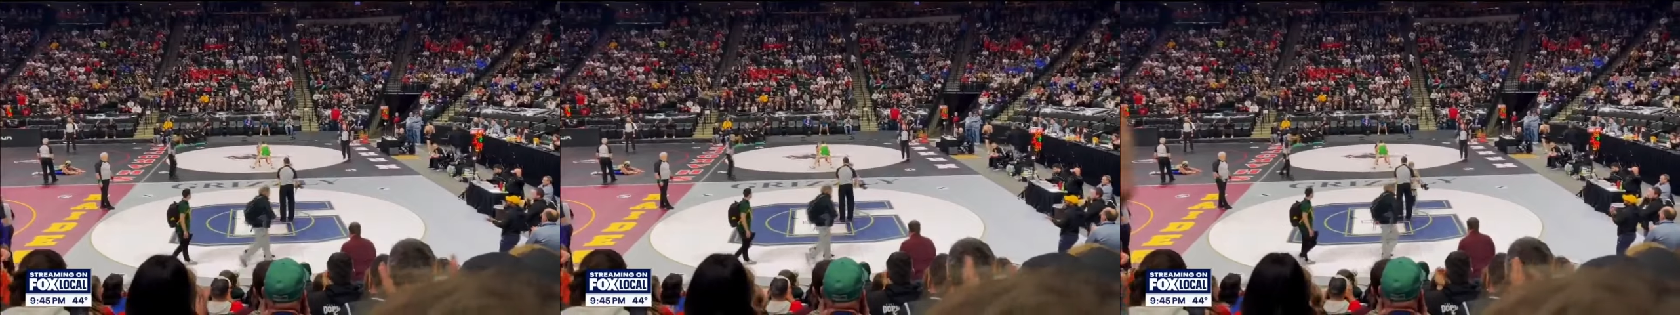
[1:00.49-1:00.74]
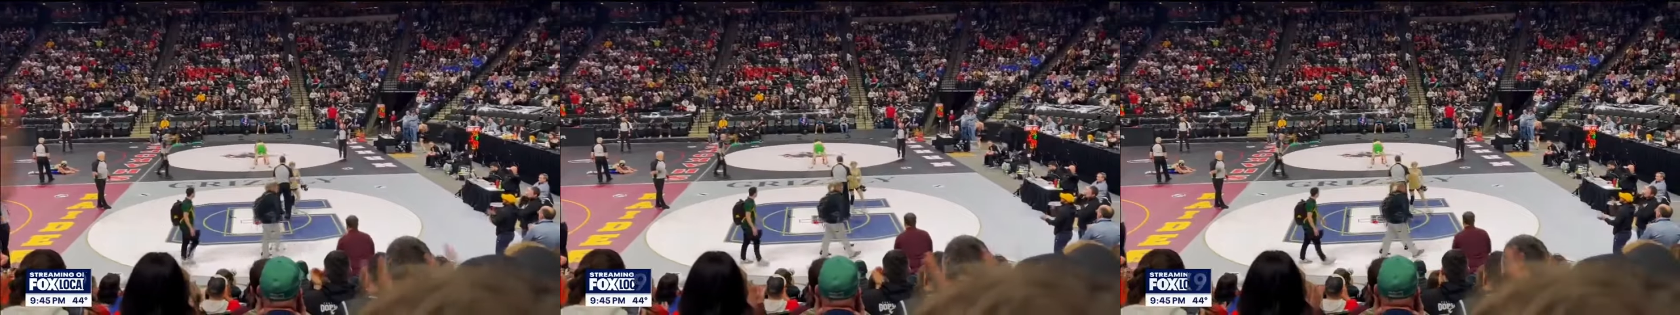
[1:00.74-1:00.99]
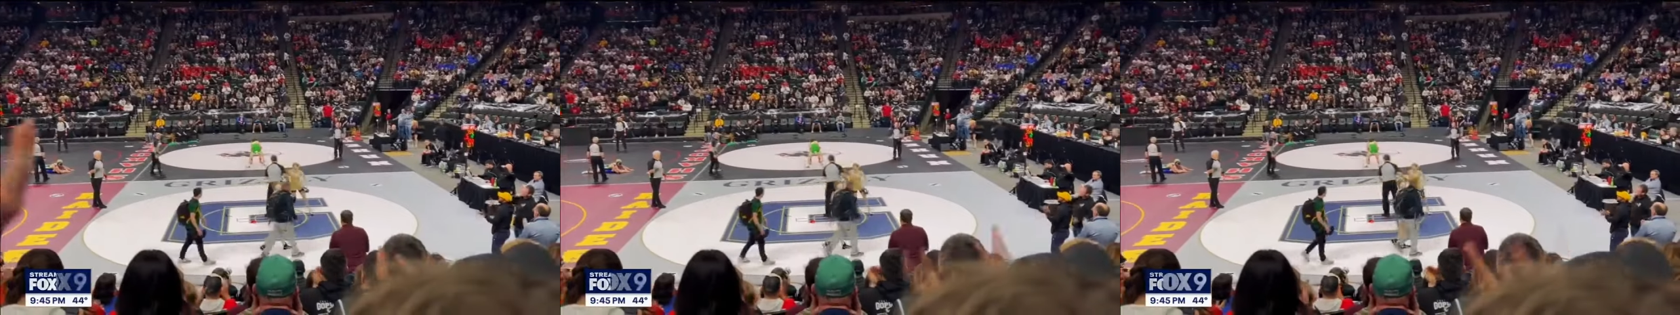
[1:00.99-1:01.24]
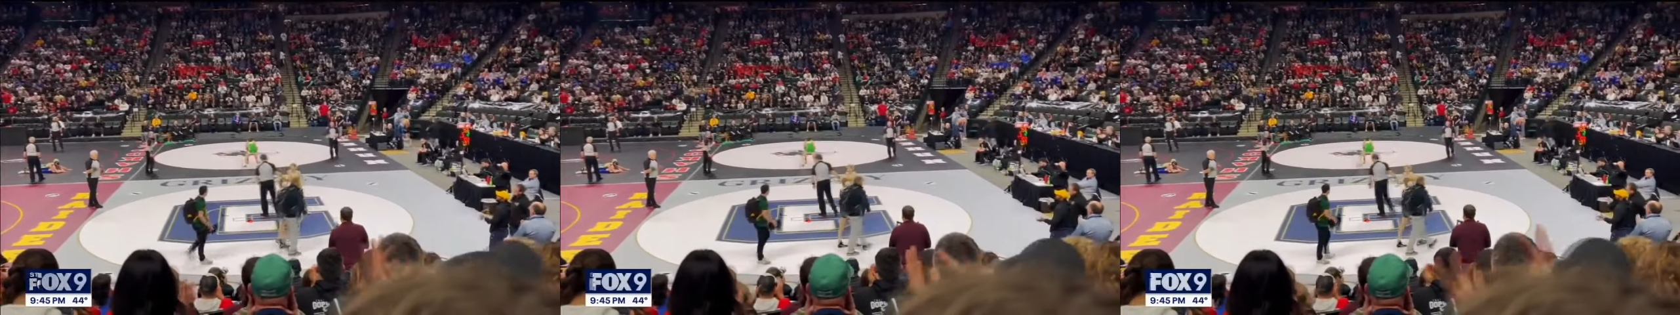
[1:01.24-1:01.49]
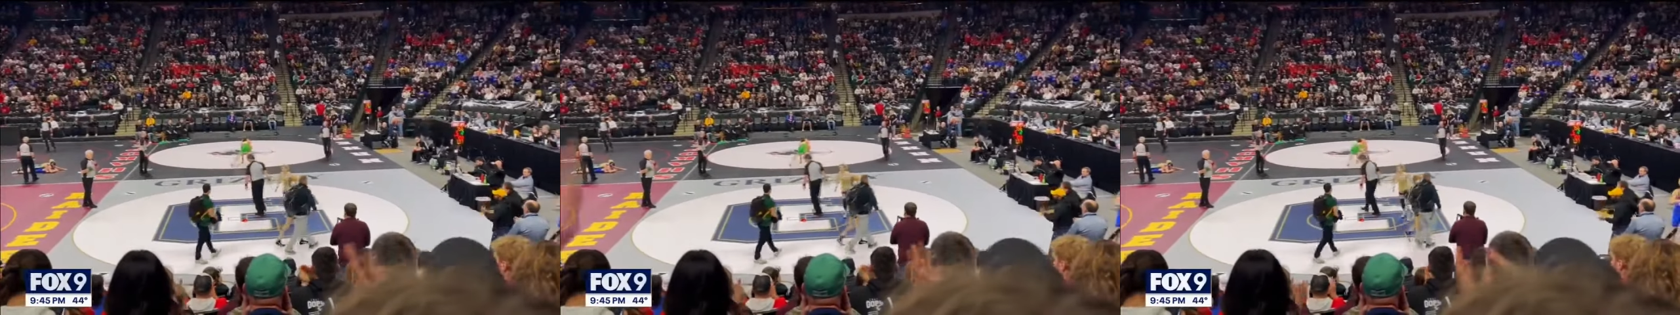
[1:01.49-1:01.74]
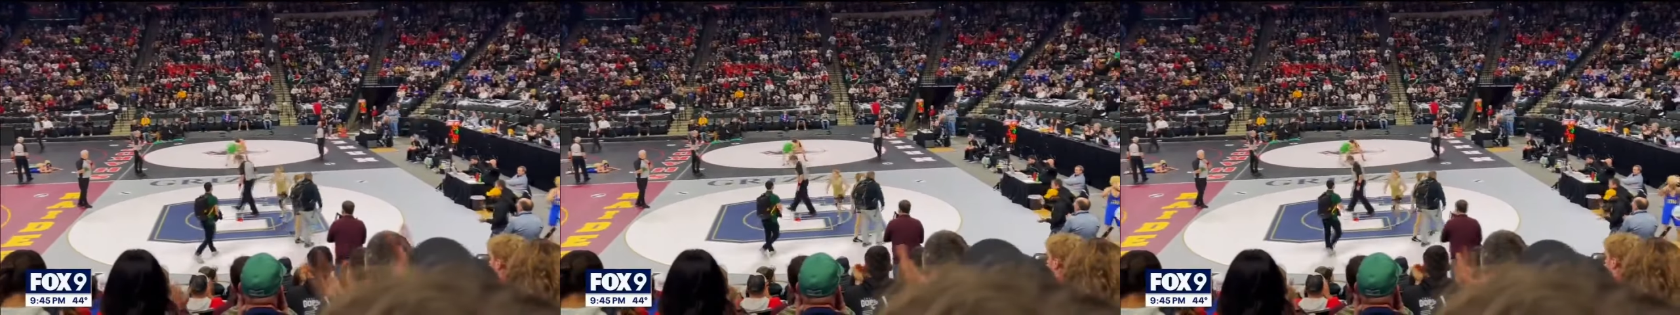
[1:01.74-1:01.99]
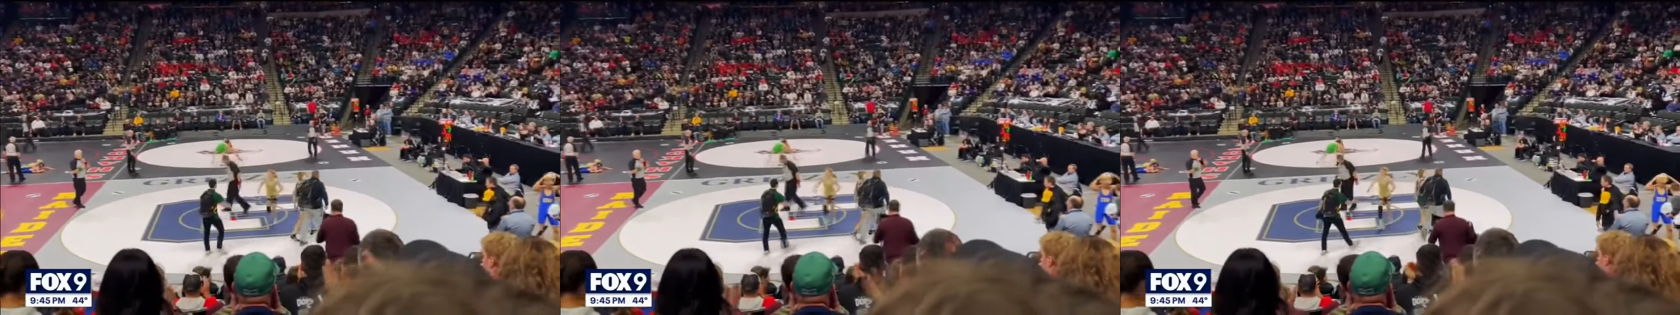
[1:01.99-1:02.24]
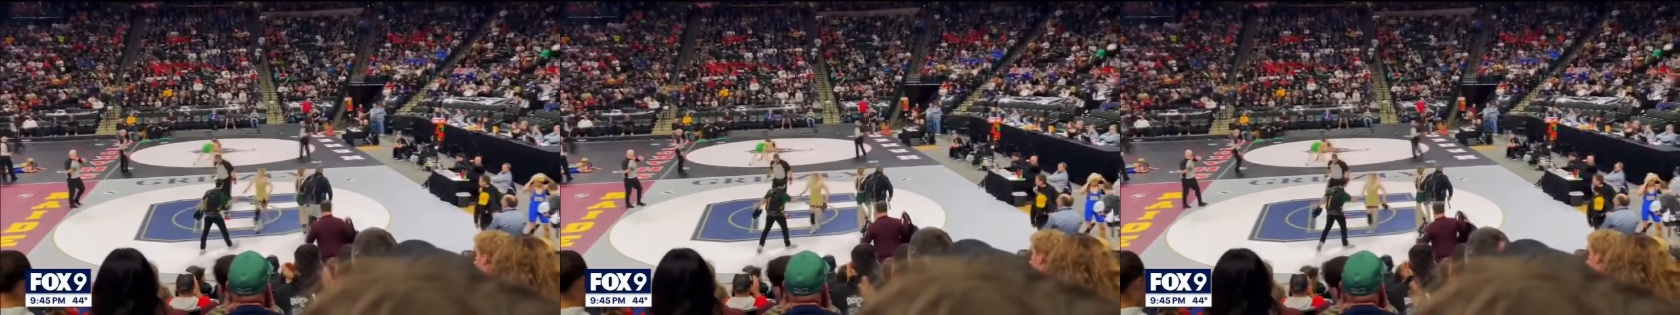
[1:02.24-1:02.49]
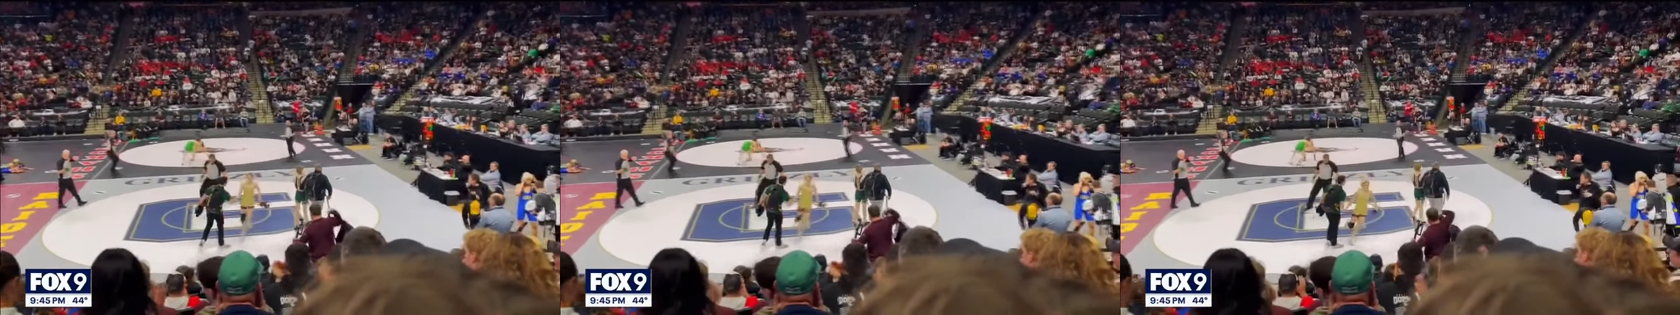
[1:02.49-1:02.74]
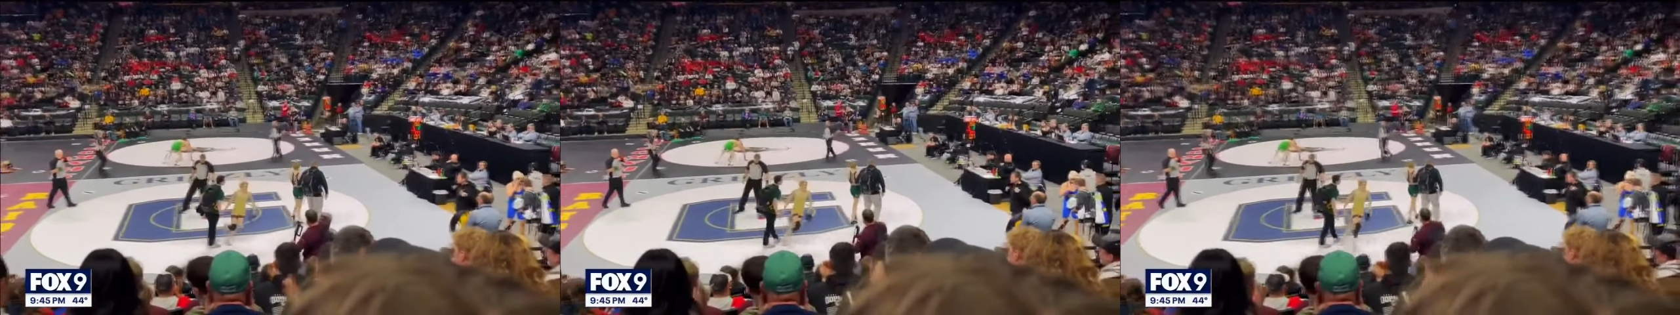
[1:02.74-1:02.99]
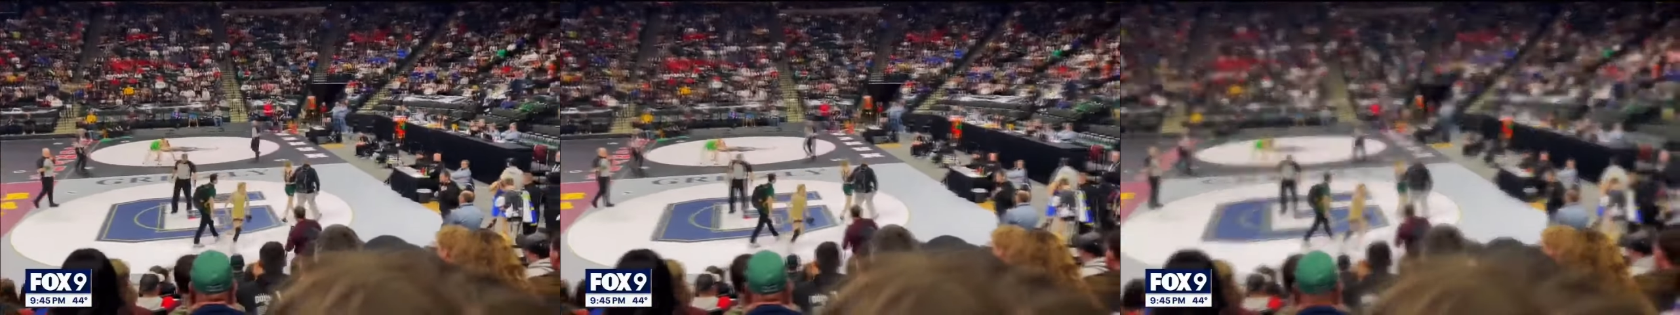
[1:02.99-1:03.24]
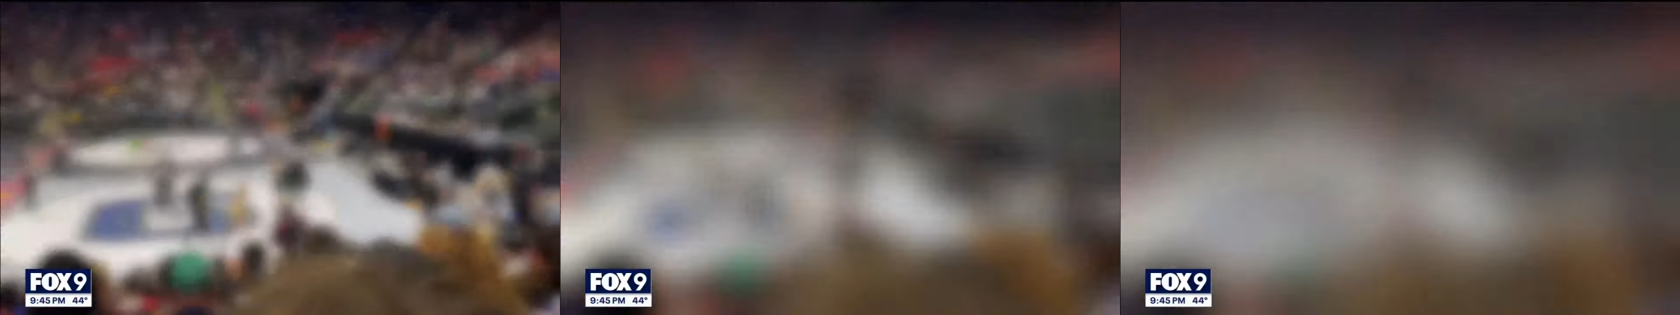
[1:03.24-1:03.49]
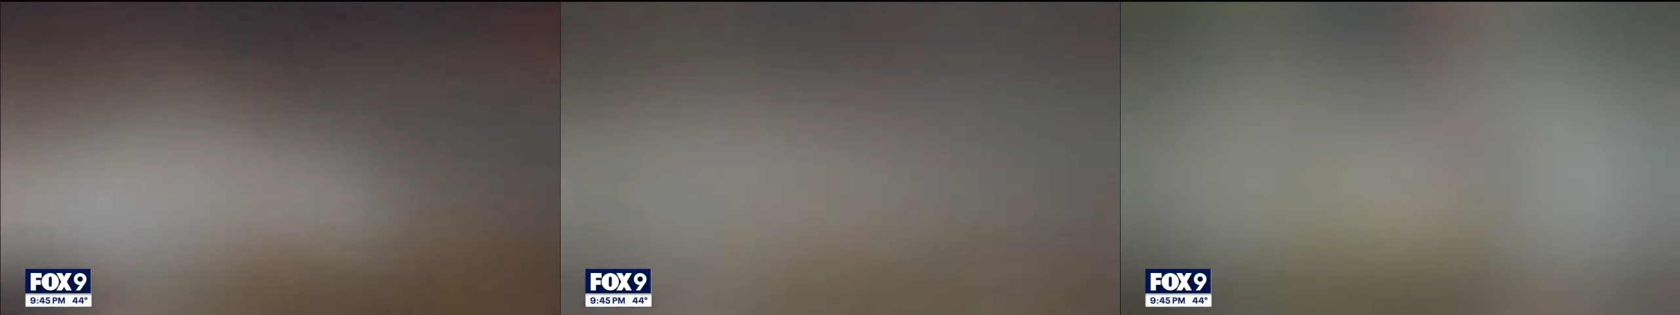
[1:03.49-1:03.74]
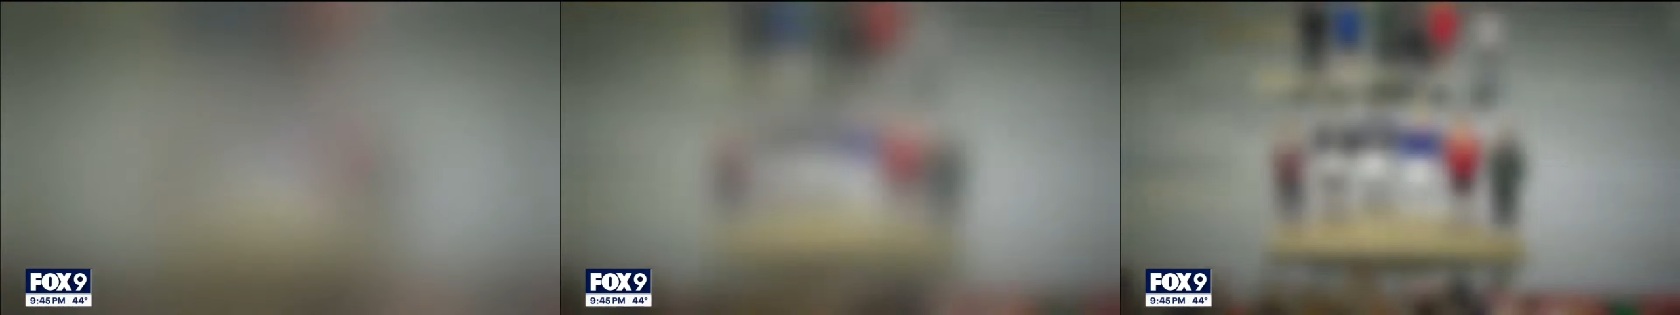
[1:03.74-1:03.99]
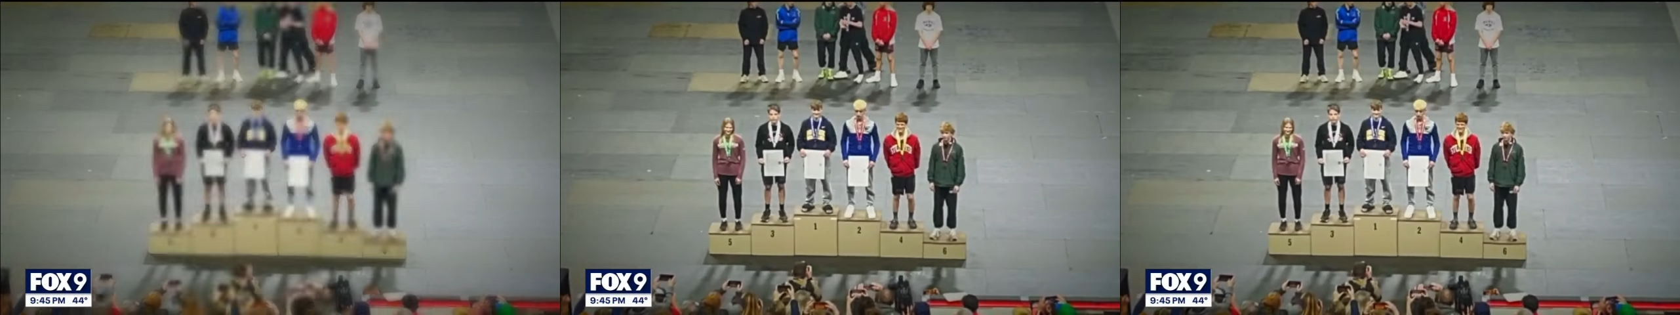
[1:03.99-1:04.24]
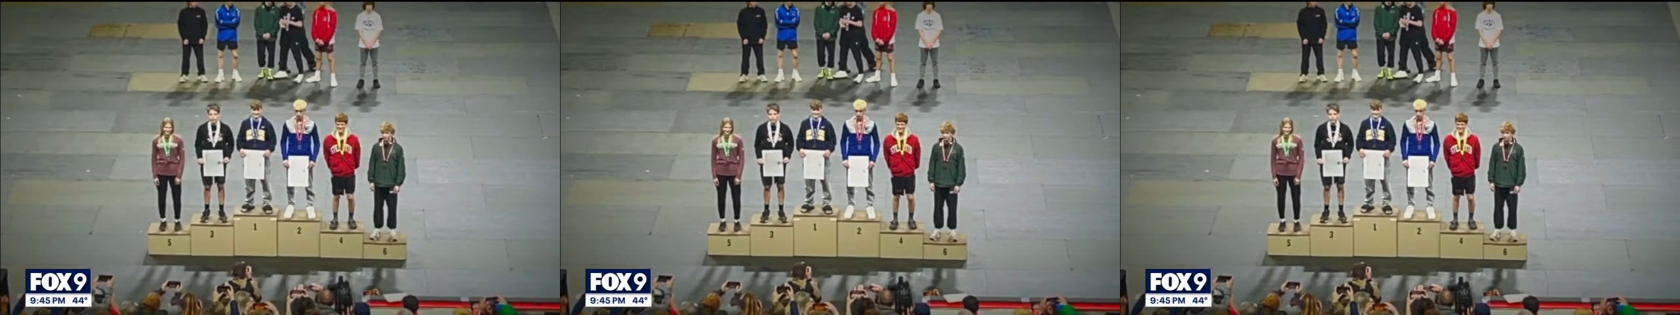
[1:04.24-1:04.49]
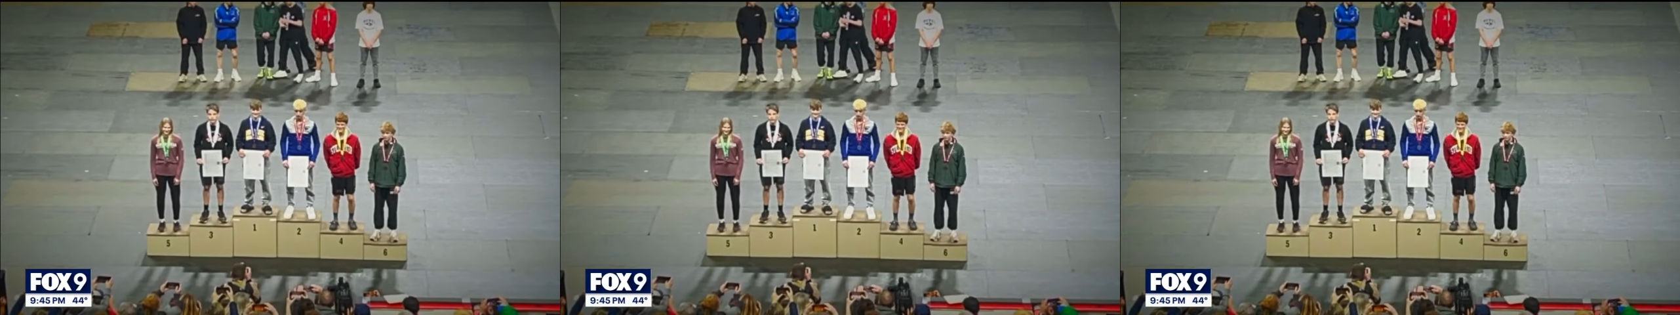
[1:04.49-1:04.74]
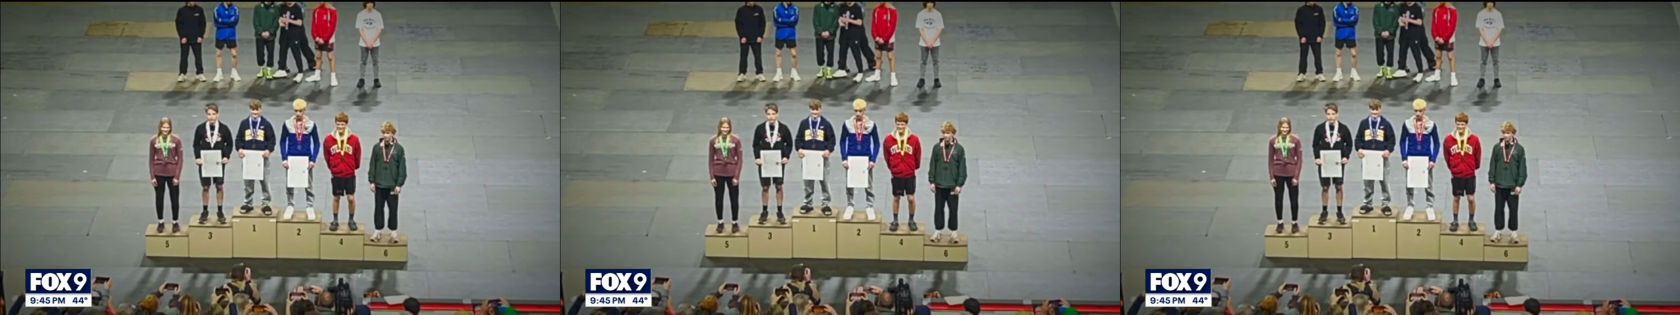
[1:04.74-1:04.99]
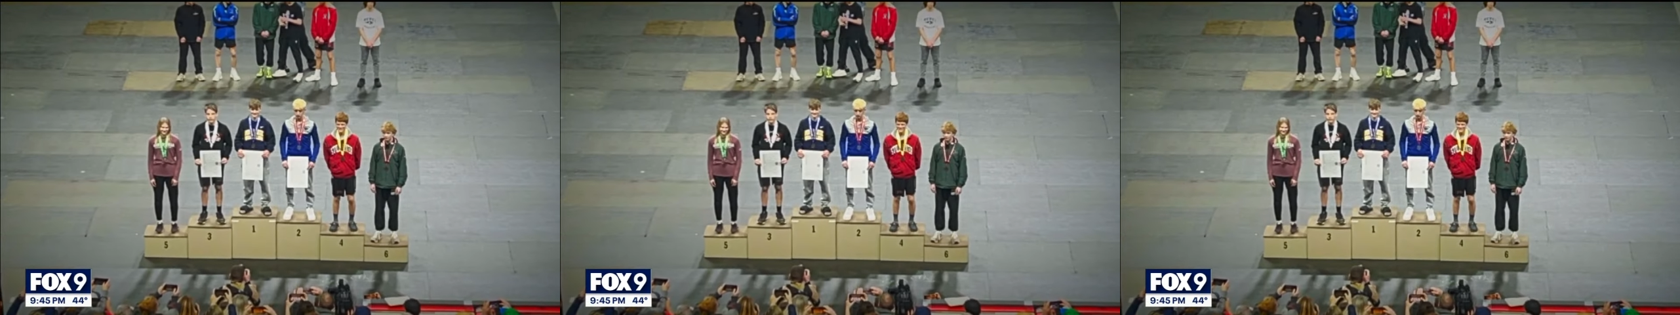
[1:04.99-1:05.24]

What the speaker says: Nobody's mouth can be seen.